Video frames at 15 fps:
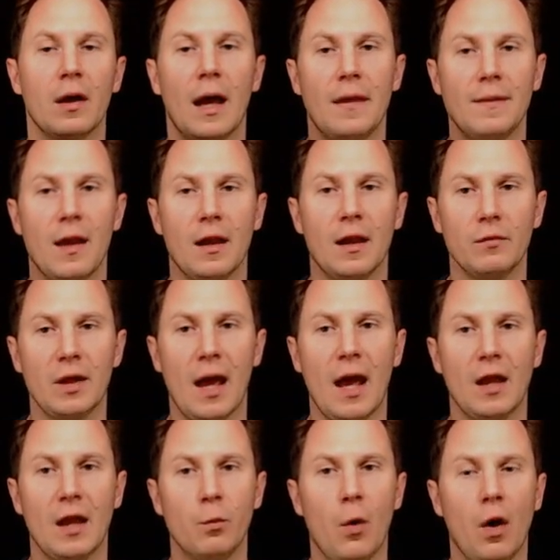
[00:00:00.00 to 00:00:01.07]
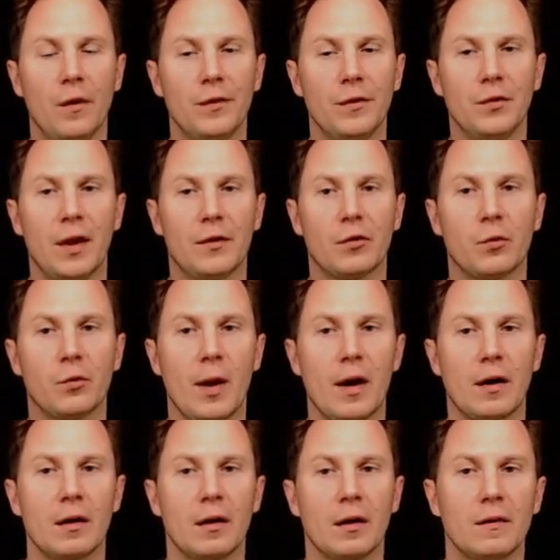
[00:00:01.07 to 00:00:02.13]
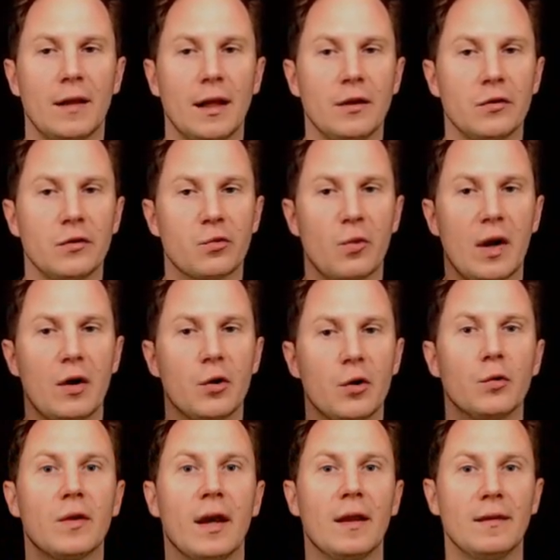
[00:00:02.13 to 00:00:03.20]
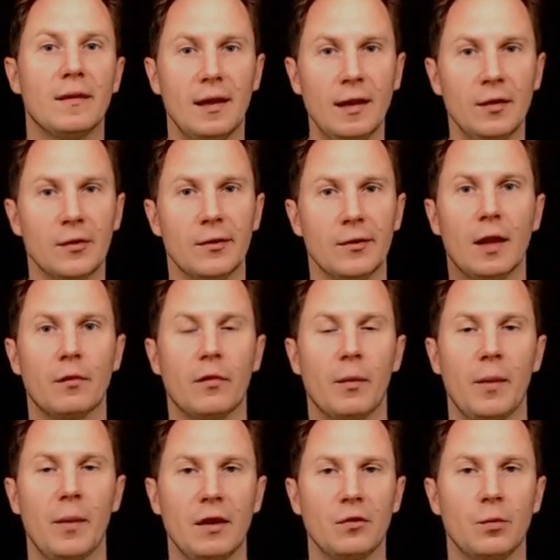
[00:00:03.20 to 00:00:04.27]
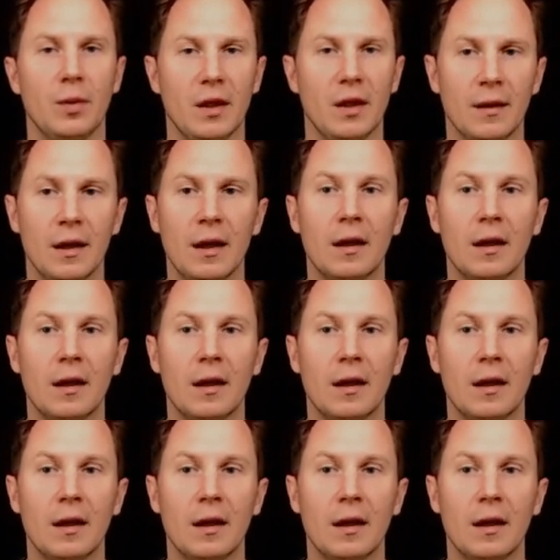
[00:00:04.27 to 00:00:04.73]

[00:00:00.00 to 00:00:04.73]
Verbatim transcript: and then we add 1 to that square, take the square root, and then integrate from a to b.